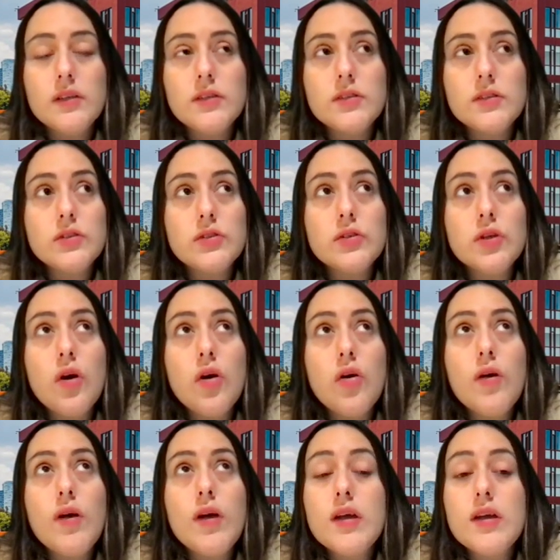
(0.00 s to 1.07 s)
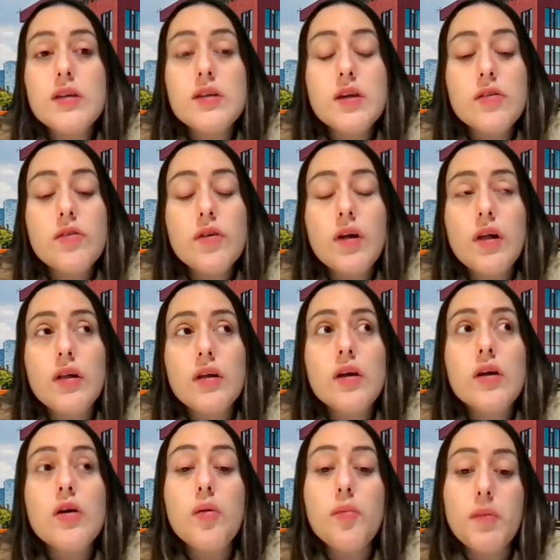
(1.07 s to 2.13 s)
So in general,
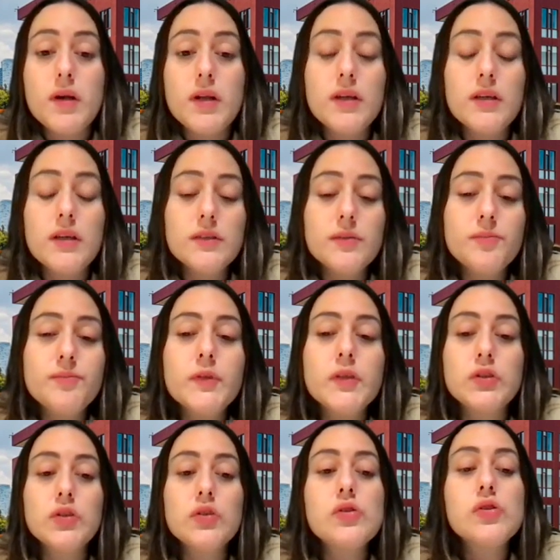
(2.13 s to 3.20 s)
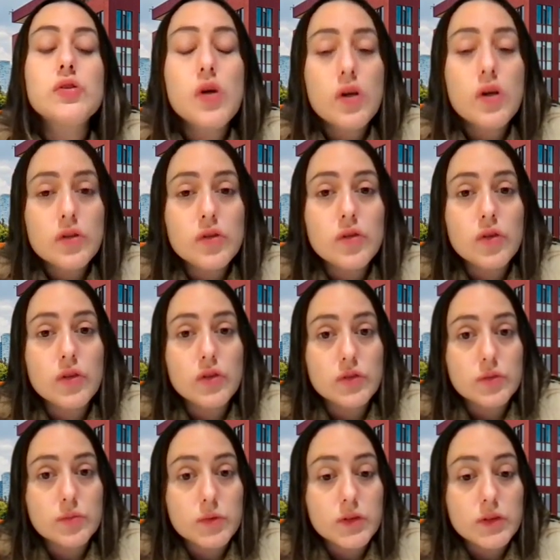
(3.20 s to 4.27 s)
companies should talk to
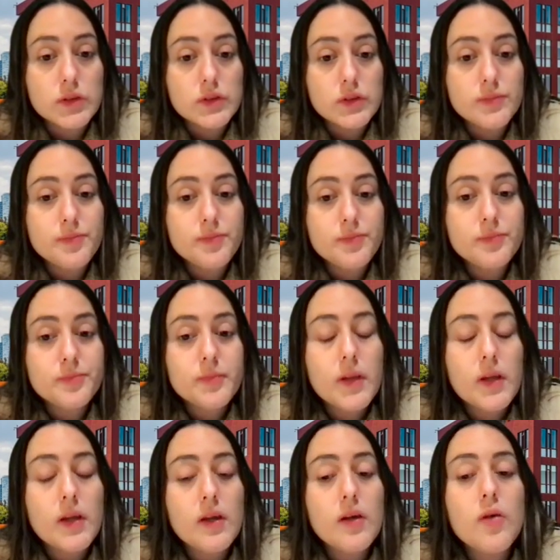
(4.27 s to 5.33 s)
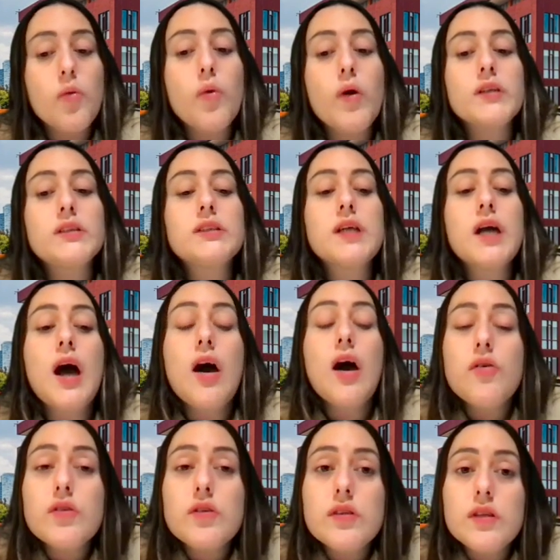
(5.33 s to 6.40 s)
customers, watch
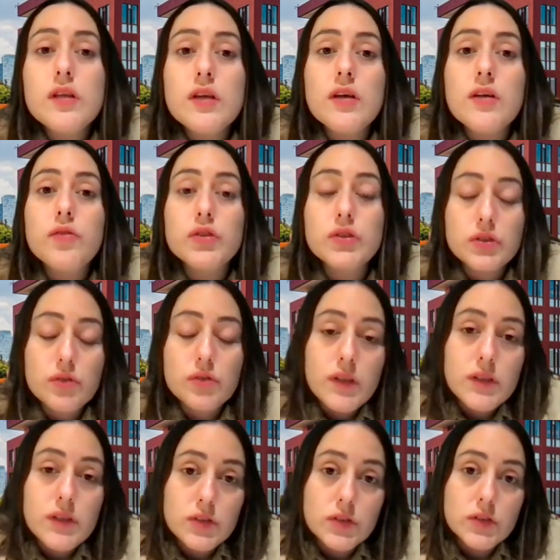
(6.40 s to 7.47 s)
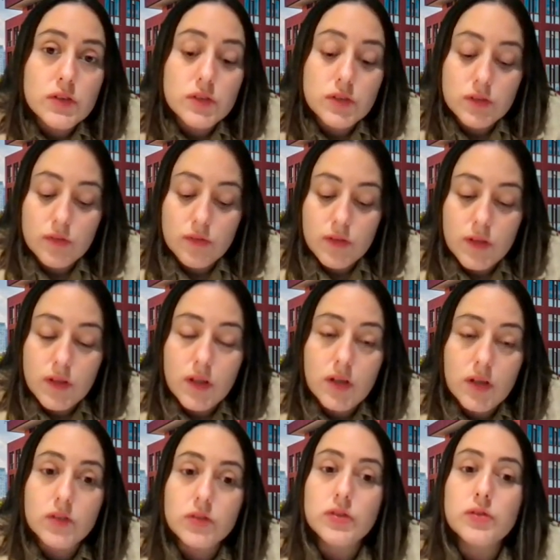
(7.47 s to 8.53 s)
out the frustrations of the
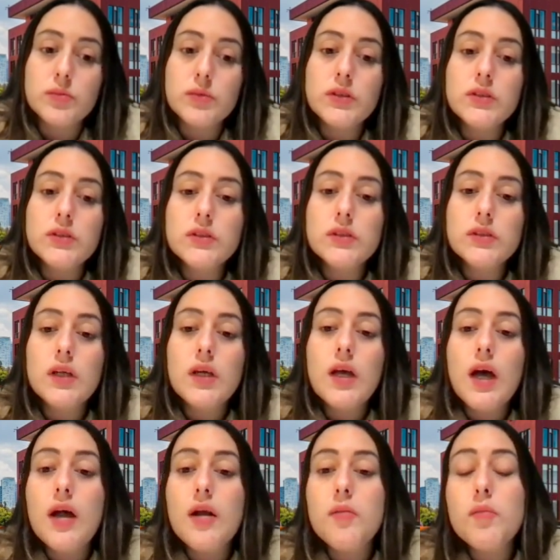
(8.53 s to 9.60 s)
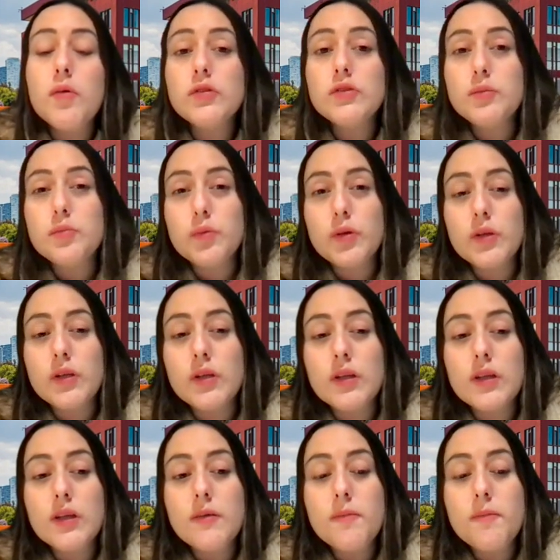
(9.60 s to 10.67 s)
customers, and most
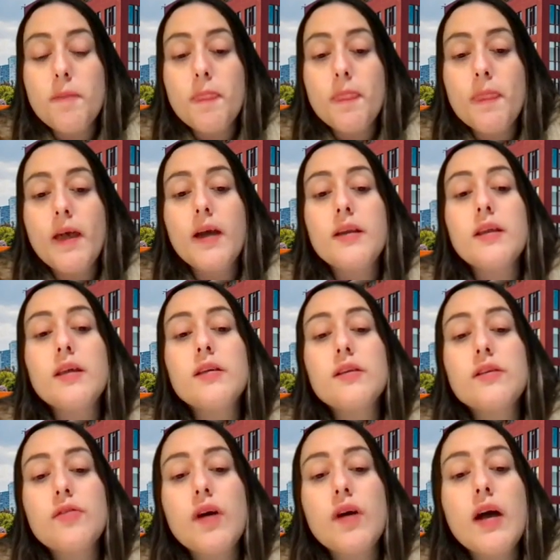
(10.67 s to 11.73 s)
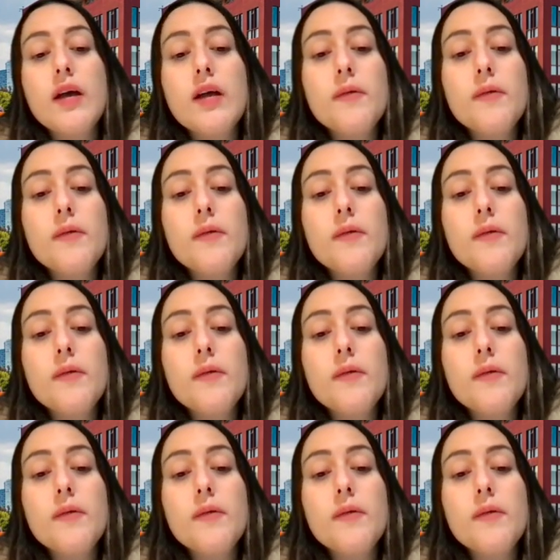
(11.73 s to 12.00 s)
importantly, identify